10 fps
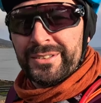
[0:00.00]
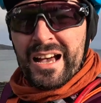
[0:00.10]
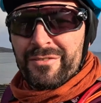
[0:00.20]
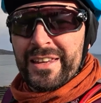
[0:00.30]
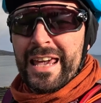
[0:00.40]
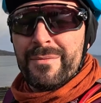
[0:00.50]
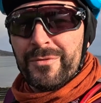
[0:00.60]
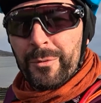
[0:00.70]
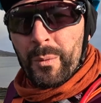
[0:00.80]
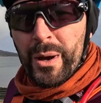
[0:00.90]
I've came
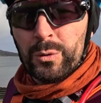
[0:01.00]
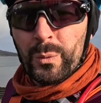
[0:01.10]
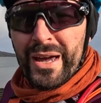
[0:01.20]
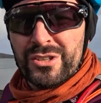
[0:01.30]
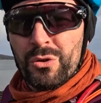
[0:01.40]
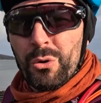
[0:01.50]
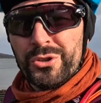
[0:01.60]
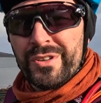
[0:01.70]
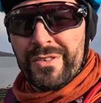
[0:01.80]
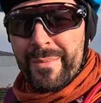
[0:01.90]
from the wild west
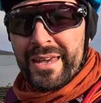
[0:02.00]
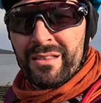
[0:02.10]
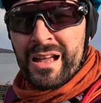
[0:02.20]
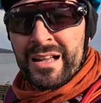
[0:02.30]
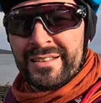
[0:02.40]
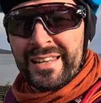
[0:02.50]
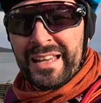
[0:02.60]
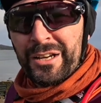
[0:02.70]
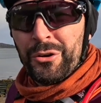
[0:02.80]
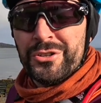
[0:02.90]
coast of the mainland
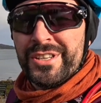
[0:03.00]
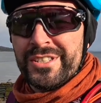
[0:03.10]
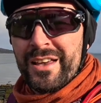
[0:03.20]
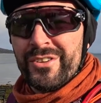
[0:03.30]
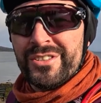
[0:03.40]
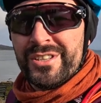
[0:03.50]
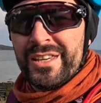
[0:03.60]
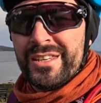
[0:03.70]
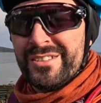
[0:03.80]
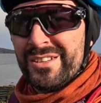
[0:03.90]
across the seven
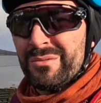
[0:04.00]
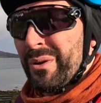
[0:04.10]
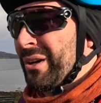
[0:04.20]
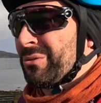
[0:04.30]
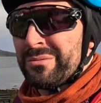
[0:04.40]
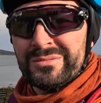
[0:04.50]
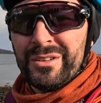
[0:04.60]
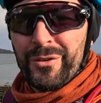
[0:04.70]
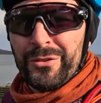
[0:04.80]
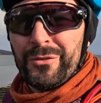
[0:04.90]
seas, well, the
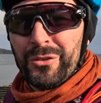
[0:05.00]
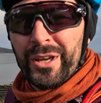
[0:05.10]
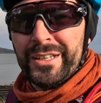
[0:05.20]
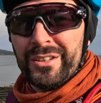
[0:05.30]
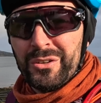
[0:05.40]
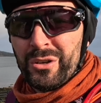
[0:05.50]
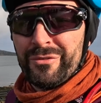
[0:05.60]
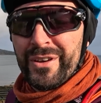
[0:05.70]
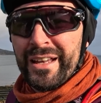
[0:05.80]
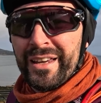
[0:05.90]
Firth of Clyde on a
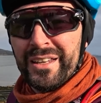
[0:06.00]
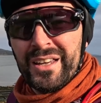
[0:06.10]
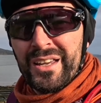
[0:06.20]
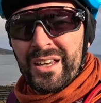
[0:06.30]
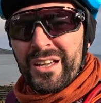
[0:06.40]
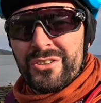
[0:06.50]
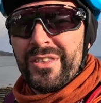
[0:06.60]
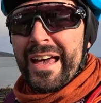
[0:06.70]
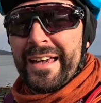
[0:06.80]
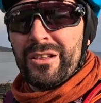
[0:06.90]
ferry, to
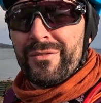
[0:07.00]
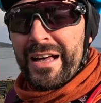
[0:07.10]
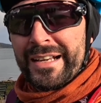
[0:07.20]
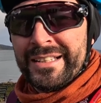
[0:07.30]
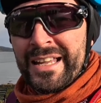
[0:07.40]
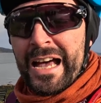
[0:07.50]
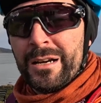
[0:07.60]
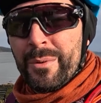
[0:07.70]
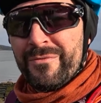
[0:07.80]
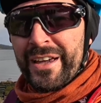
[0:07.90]
the Isle of Arran, and
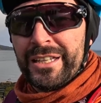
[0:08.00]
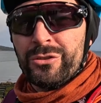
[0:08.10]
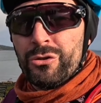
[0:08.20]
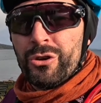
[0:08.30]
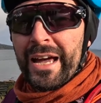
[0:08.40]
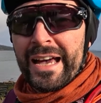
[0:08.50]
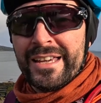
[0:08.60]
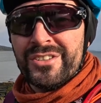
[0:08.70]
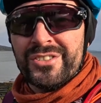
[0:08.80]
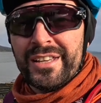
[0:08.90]
I'm inviting you
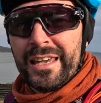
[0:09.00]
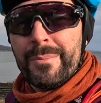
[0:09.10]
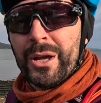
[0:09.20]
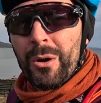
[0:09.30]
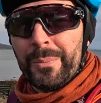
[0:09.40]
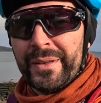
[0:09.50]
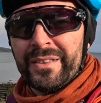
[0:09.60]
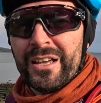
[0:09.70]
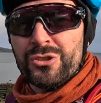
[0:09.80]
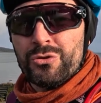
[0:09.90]
guys to keep me company in
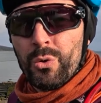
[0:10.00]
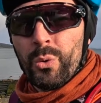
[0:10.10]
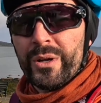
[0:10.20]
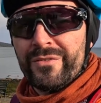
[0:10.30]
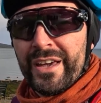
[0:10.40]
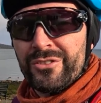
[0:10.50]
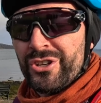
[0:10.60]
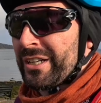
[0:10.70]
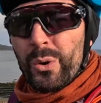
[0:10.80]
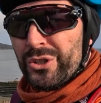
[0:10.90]
this solo
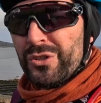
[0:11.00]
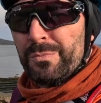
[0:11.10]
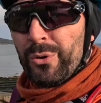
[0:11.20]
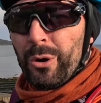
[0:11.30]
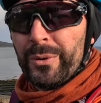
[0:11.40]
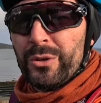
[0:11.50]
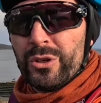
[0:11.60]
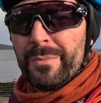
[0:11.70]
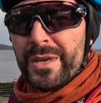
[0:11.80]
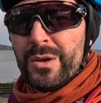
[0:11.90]
adventure, which is probably going
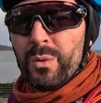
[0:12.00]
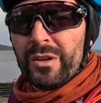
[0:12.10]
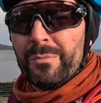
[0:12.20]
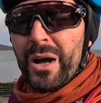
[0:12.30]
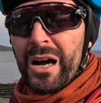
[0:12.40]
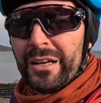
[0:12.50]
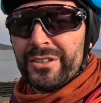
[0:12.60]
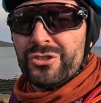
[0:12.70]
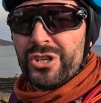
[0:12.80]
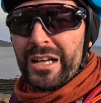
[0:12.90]
to be one of my
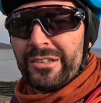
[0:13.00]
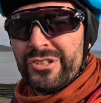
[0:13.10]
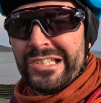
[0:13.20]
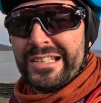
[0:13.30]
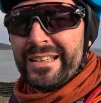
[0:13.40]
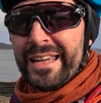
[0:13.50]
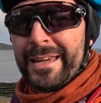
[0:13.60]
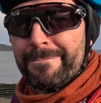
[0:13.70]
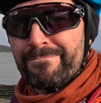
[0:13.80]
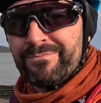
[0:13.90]
hardest challenges to date.
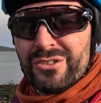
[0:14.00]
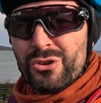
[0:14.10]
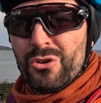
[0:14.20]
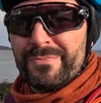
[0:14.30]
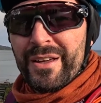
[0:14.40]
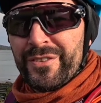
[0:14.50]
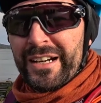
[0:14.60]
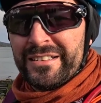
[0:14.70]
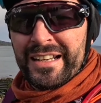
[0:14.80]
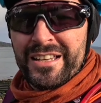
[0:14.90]
So if you're
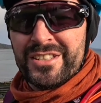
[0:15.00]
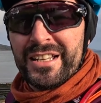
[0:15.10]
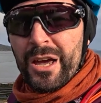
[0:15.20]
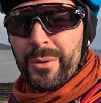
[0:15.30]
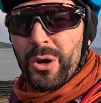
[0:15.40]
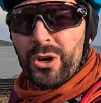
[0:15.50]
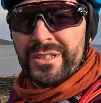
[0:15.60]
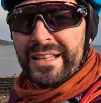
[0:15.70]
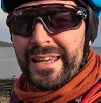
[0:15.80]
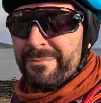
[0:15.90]
interested in how I got on
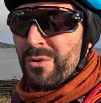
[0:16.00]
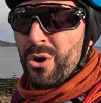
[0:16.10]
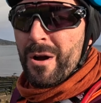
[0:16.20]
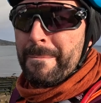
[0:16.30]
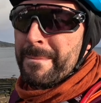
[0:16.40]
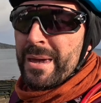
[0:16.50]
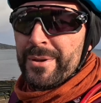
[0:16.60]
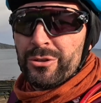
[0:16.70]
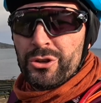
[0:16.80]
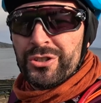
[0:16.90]
today, or maybe
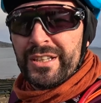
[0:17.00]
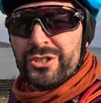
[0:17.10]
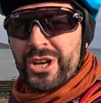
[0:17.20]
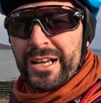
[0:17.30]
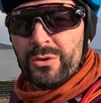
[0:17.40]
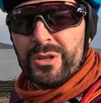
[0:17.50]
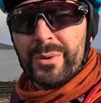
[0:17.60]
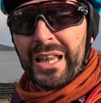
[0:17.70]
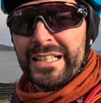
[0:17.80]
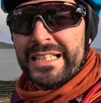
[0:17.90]
you're new to the channel and you
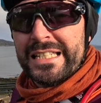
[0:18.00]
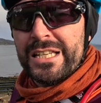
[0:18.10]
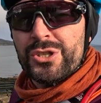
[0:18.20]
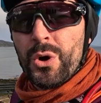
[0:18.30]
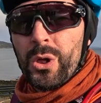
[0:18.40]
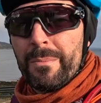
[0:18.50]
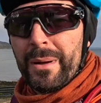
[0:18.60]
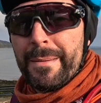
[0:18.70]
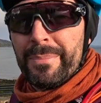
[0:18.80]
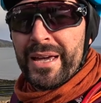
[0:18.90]
would like to see Scotland
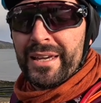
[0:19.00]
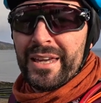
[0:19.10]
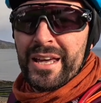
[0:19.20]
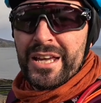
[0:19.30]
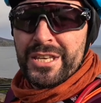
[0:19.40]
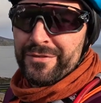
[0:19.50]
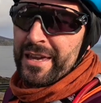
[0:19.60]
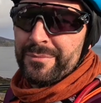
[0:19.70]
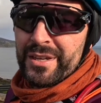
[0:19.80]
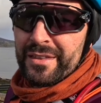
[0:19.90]
by bike, you've
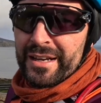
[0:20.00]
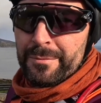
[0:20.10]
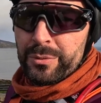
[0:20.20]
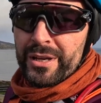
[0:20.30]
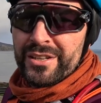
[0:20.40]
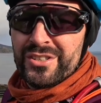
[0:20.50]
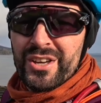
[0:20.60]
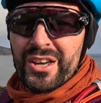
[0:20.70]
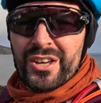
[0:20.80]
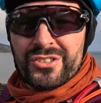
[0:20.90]
came to the right place.
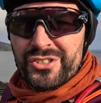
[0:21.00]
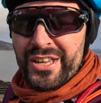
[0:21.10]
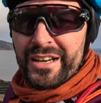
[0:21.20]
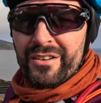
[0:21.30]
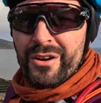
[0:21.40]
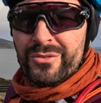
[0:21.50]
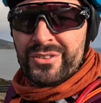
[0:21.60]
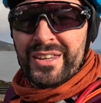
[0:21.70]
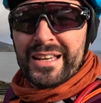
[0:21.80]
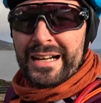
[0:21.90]
So stick around,
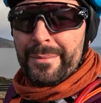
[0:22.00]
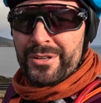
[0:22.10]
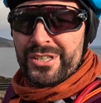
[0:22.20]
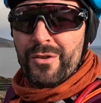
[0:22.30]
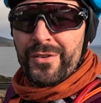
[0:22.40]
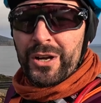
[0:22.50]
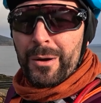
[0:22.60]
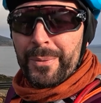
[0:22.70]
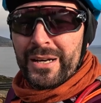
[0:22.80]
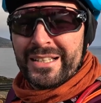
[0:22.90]
grab yourself a
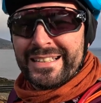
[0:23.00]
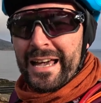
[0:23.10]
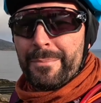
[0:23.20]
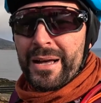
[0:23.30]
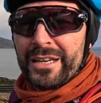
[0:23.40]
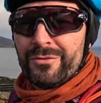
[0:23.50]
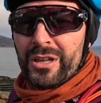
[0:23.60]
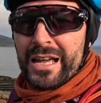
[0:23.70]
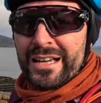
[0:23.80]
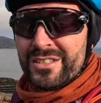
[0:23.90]
cuppa, kick back and
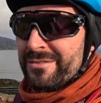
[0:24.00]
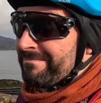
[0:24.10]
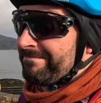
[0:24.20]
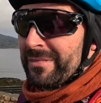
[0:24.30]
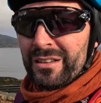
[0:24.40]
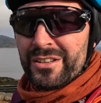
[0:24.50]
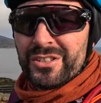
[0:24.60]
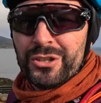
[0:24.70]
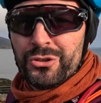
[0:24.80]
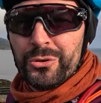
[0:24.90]
relax. Let's get
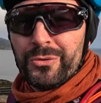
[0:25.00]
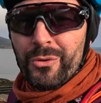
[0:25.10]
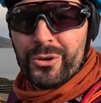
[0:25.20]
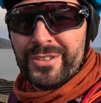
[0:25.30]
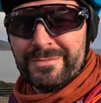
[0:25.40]
the show on the road.